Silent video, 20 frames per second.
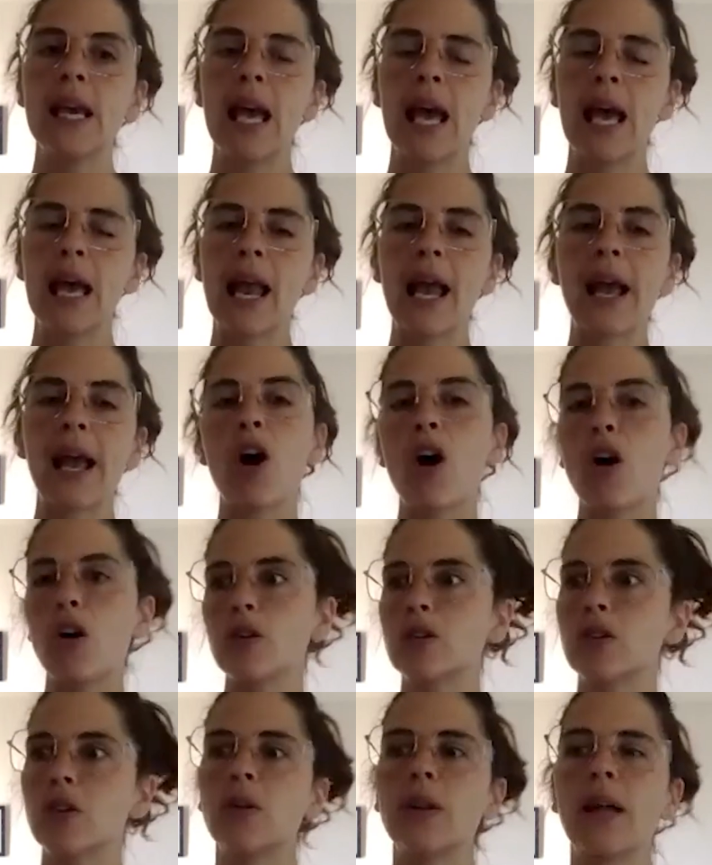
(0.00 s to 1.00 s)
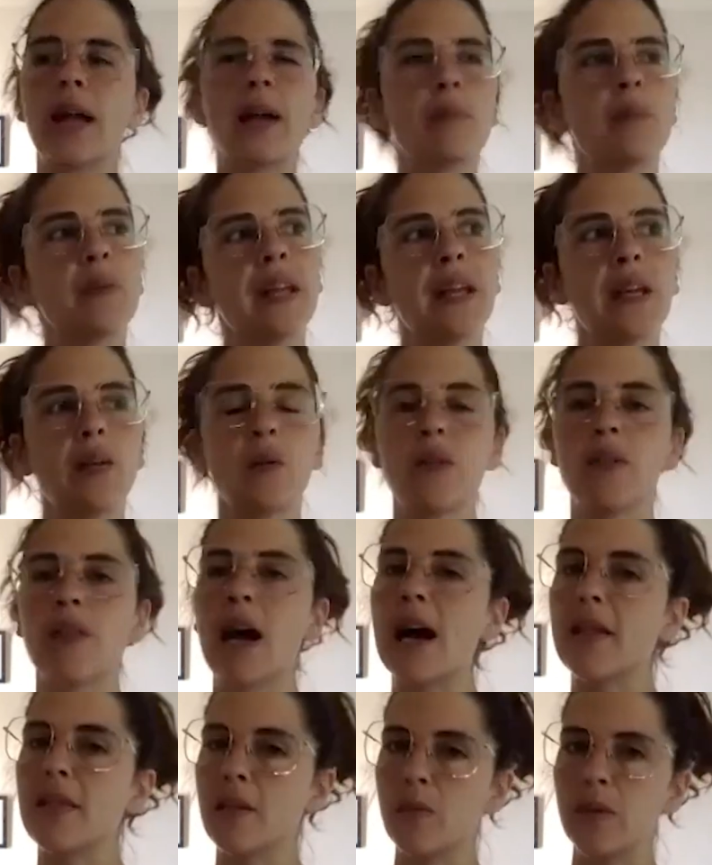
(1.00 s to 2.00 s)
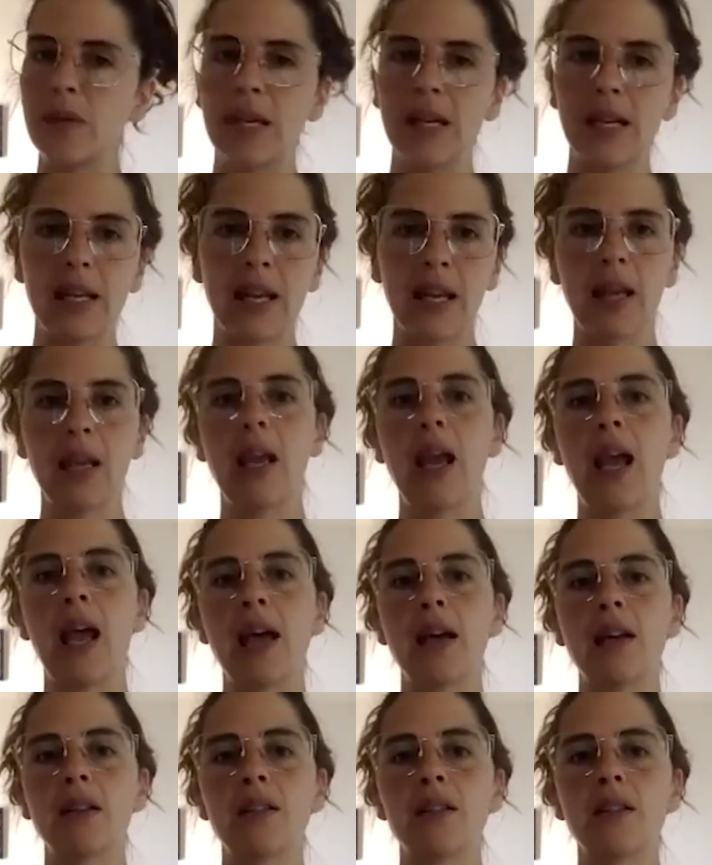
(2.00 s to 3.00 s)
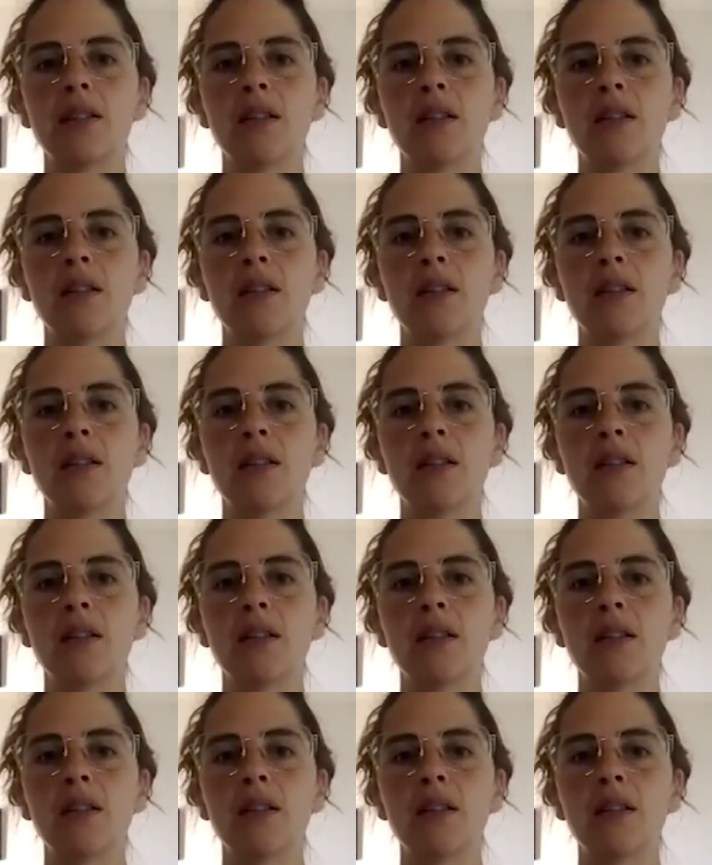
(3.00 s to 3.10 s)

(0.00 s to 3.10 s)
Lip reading: And I also like played with that in the beginning and